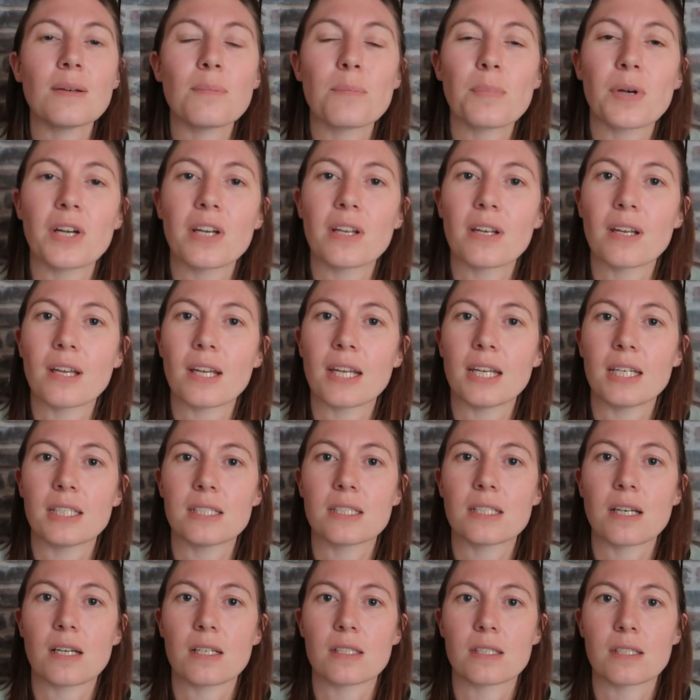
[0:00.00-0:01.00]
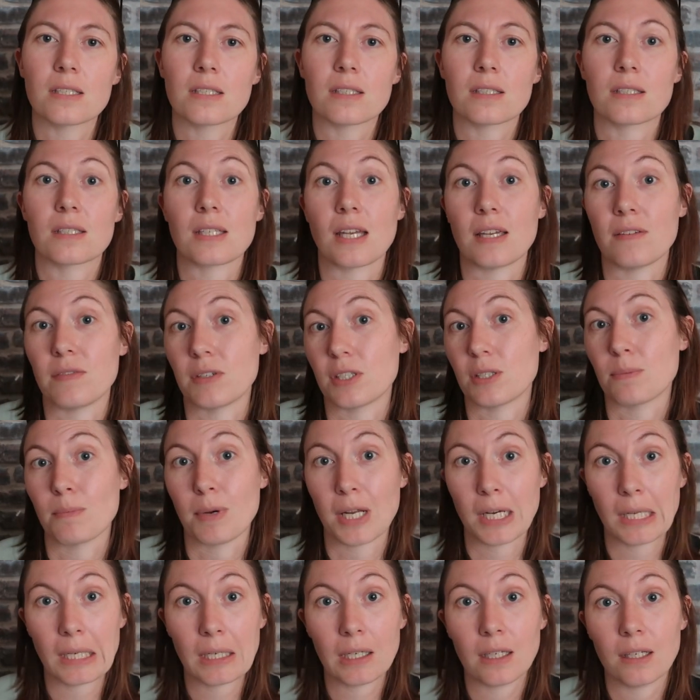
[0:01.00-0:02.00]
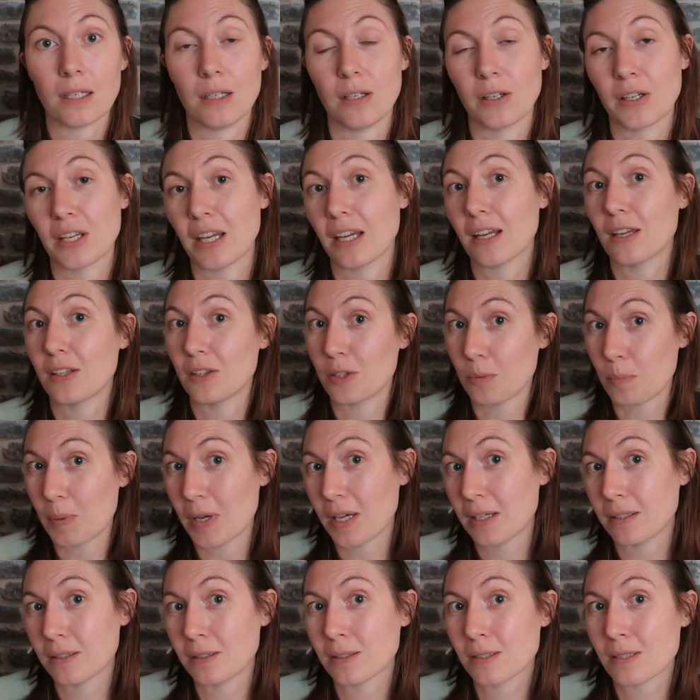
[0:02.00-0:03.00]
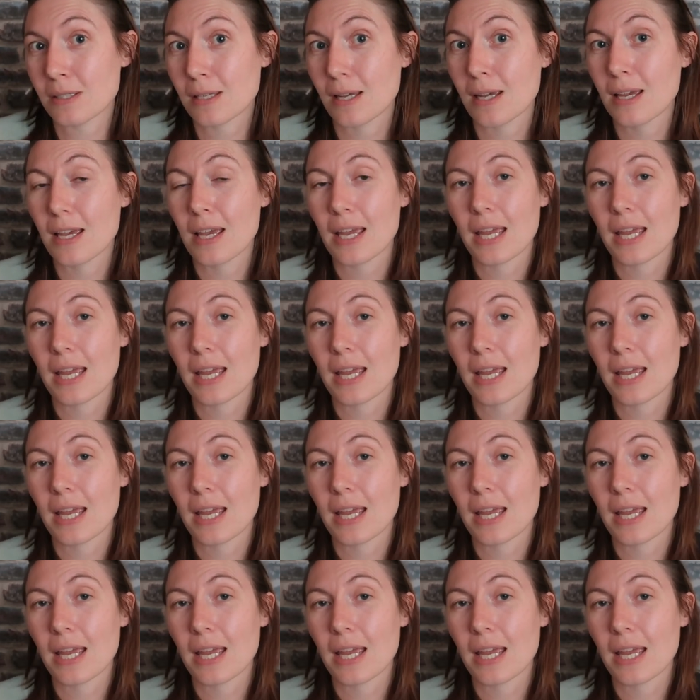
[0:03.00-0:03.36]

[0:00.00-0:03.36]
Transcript: but it does save us money looking at the bills,